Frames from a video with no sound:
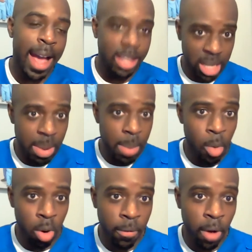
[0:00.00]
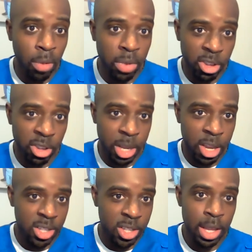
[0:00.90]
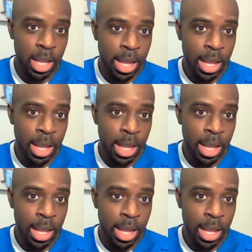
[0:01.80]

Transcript: I need to be more involved in this, because